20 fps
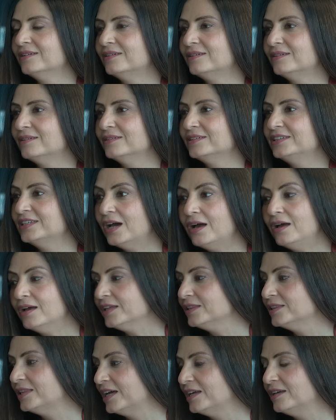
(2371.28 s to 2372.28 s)
uh,
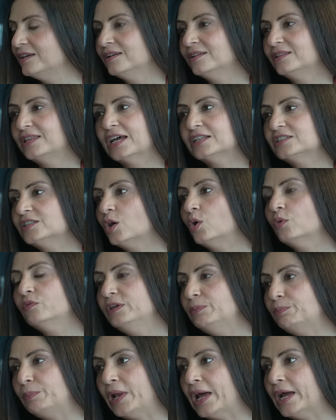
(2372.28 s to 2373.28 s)
yeah, and then that's how
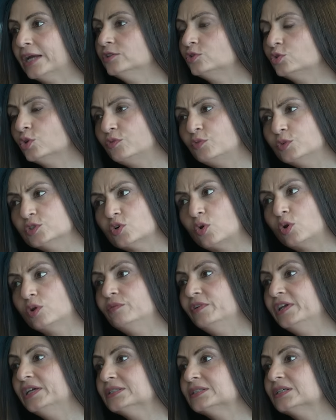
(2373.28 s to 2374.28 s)
we planned. So it was
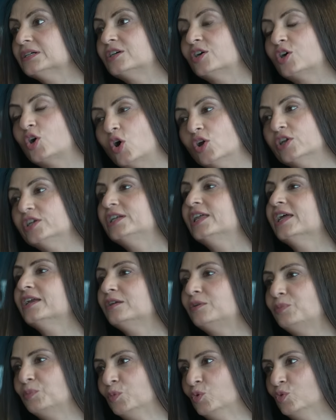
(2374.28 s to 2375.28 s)
always a
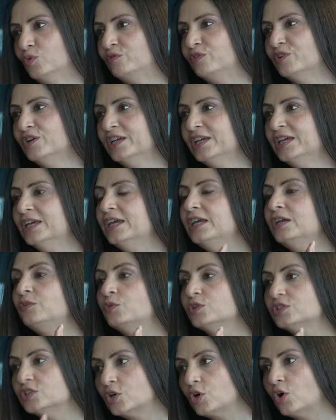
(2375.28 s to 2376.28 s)
content move.
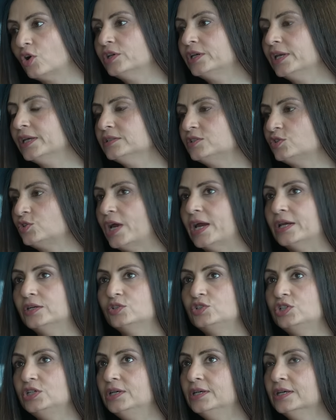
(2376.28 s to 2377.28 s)
It was a content
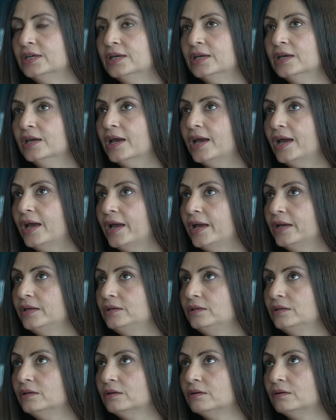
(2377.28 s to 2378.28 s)
strategy,
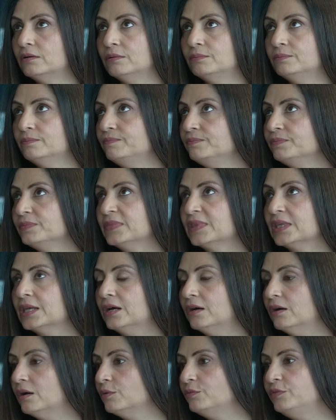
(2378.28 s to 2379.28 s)
and um,
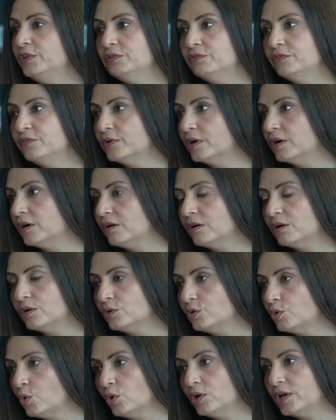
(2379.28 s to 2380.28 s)
uh, we've
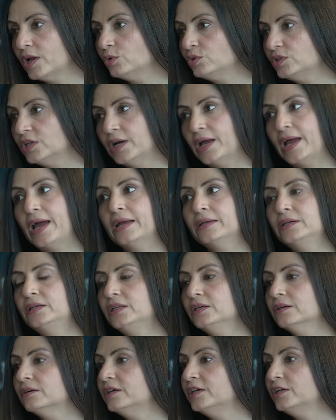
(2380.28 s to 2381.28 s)
uh, rolled out the ad
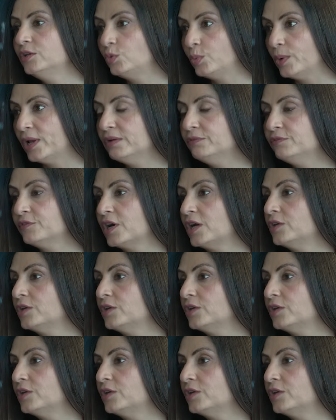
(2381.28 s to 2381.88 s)
tier in 12